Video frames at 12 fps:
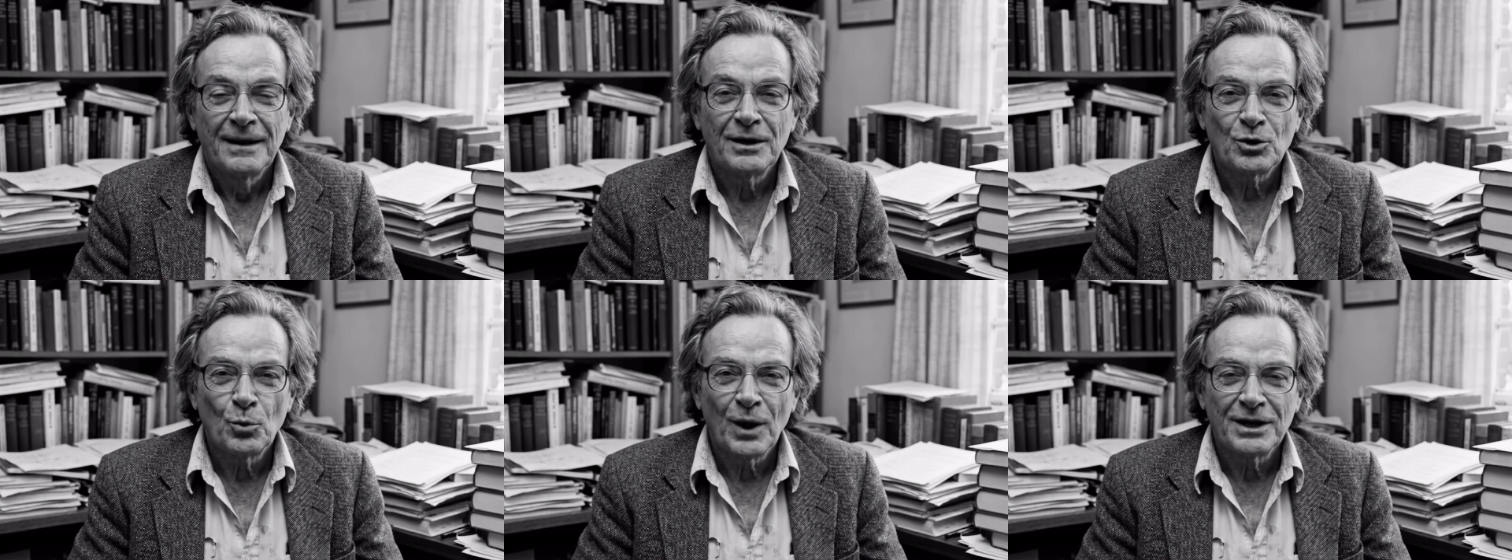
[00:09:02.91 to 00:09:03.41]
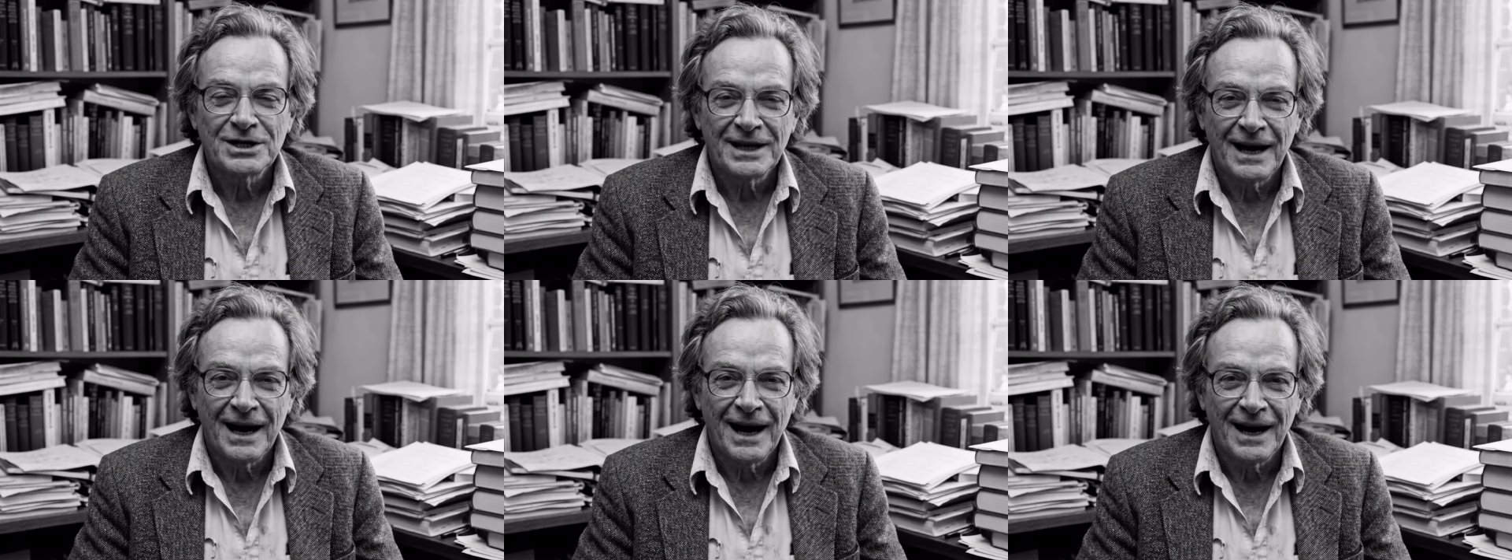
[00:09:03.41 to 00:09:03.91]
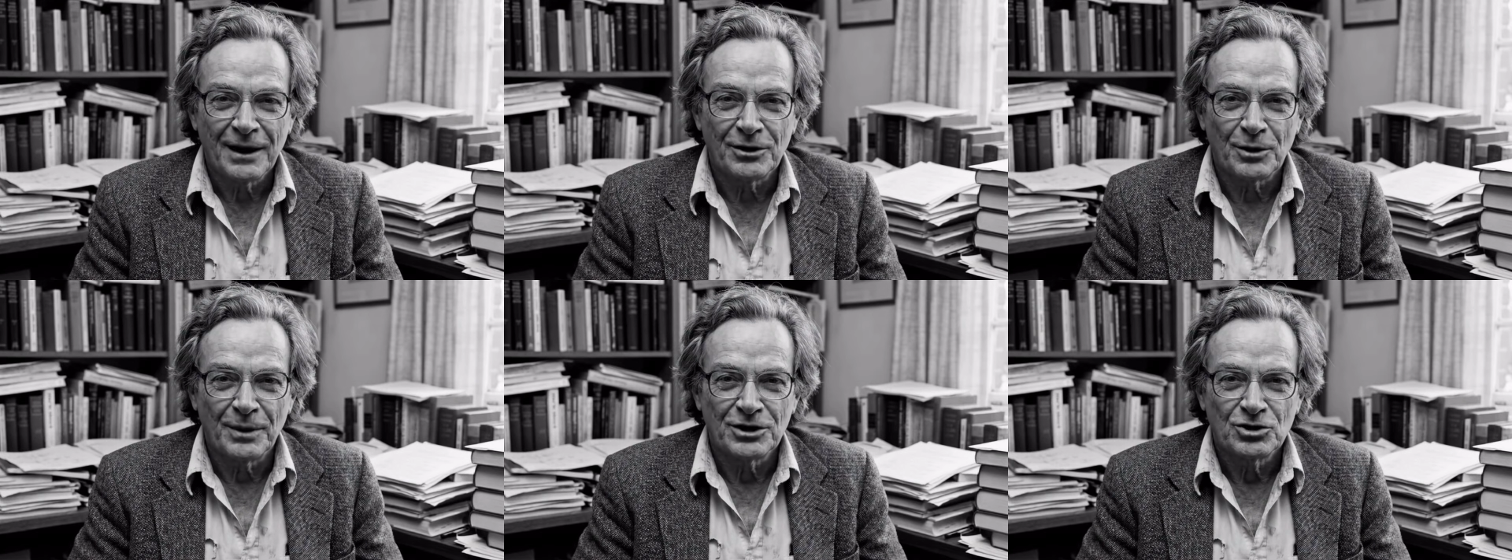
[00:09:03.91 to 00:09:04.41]
You're watching a higher
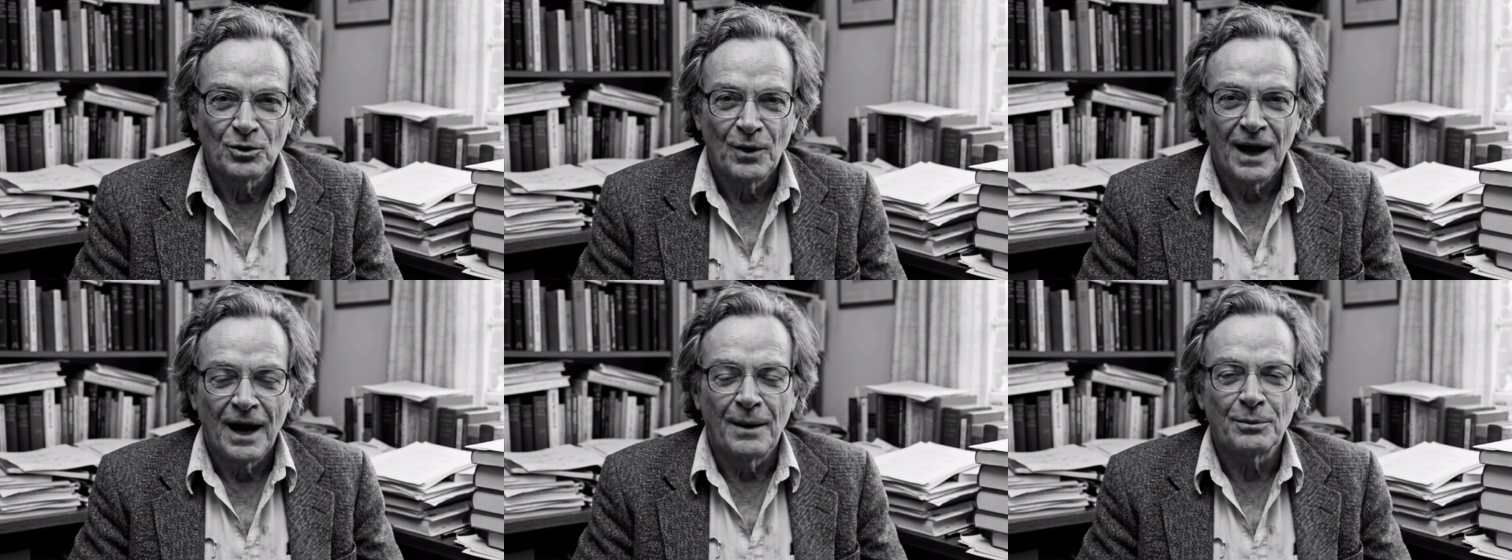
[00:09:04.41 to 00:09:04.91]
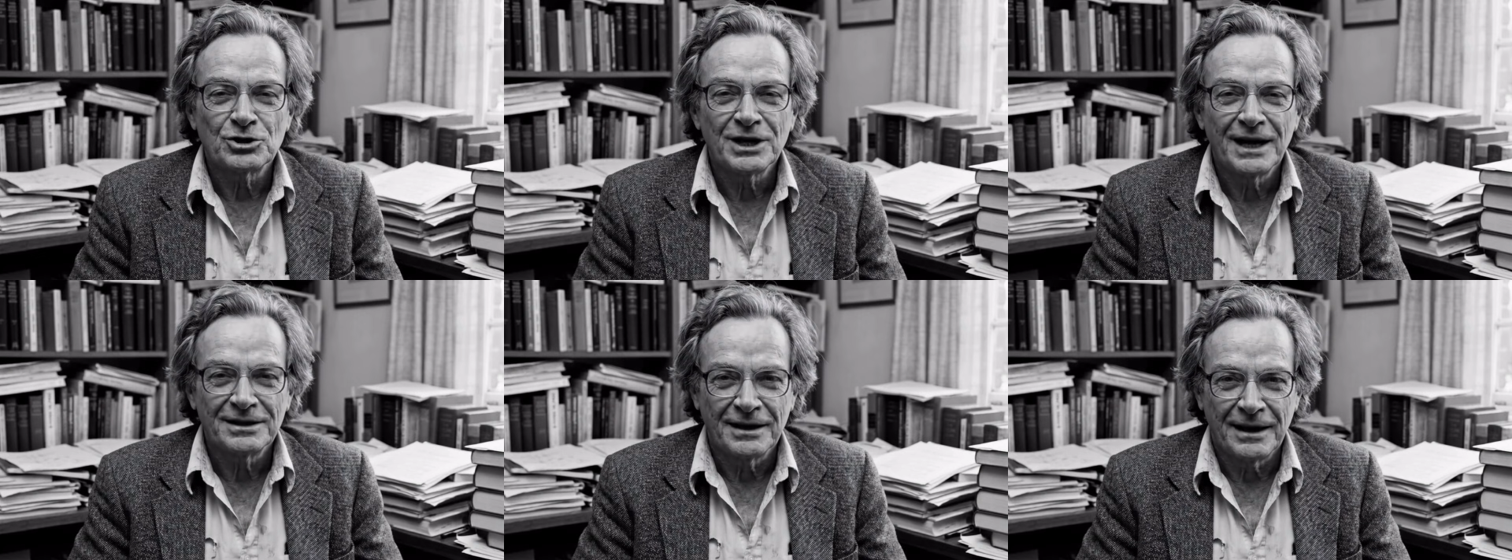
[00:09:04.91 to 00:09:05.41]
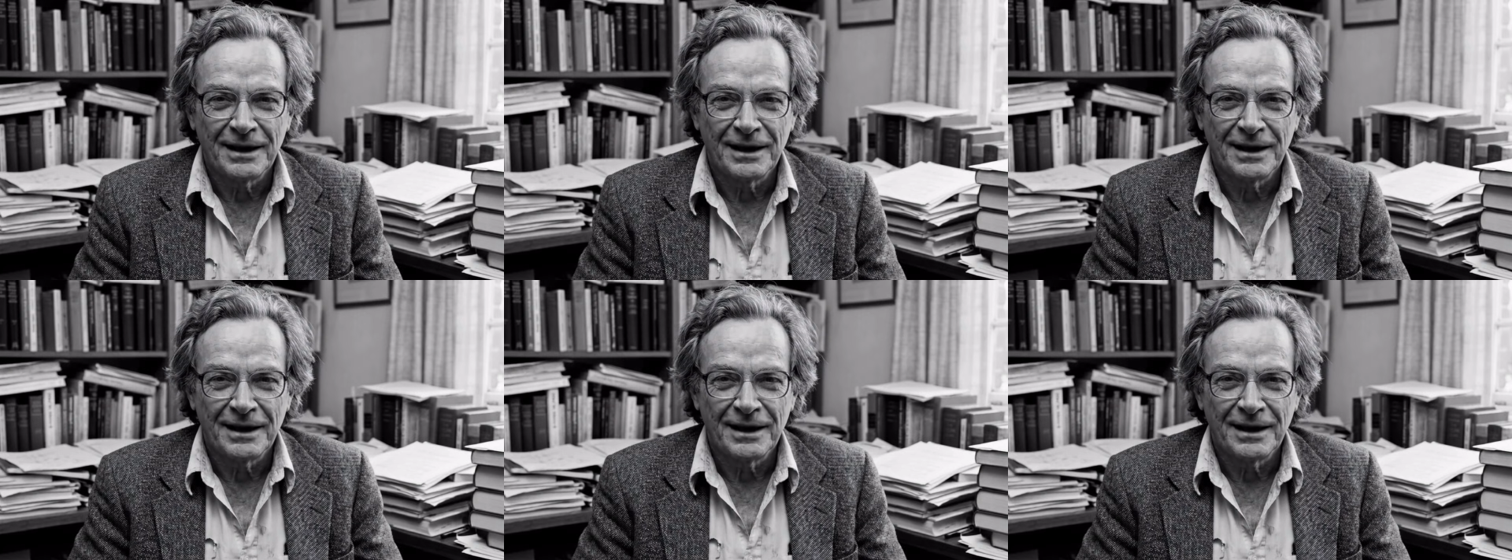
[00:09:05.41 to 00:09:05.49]
dimensional object